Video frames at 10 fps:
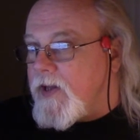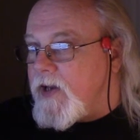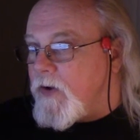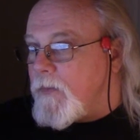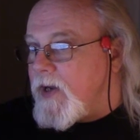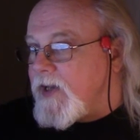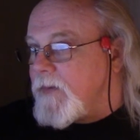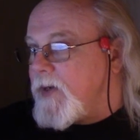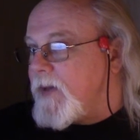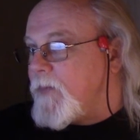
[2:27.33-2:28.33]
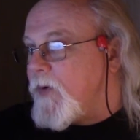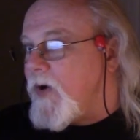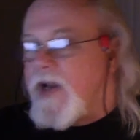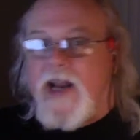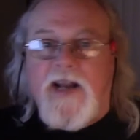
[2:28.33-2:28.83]
They don't make them
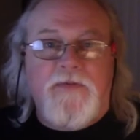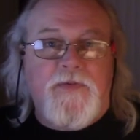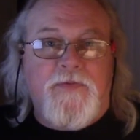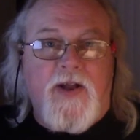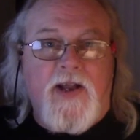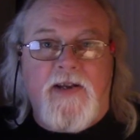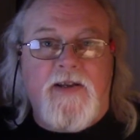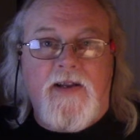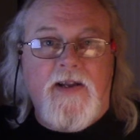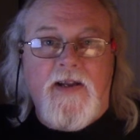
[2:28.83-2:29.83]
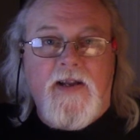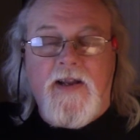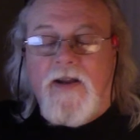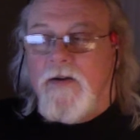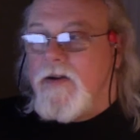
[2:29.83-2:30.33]
anymore. I can't even find
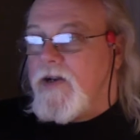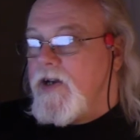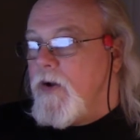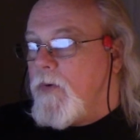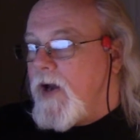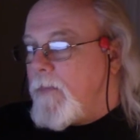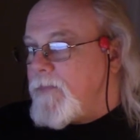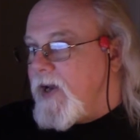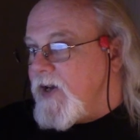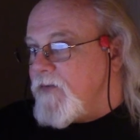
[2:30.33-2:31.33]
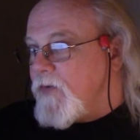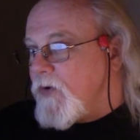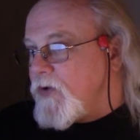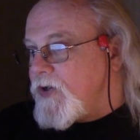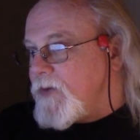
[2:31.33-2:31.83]
an updated
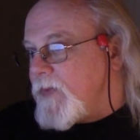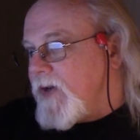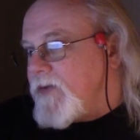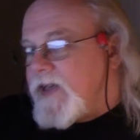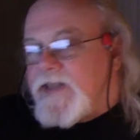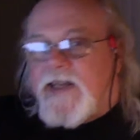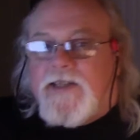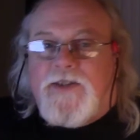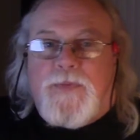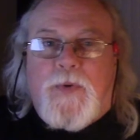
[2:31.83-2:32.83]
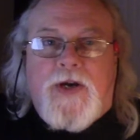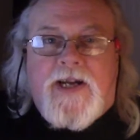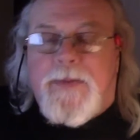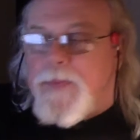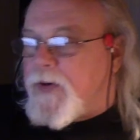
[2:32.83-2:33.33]
version, but everything says it's
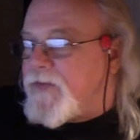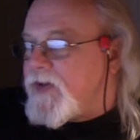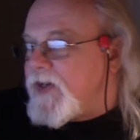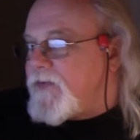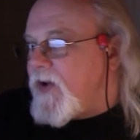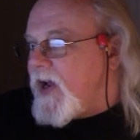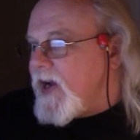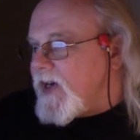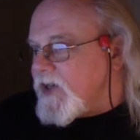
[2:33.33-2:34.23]
working perfectly fine.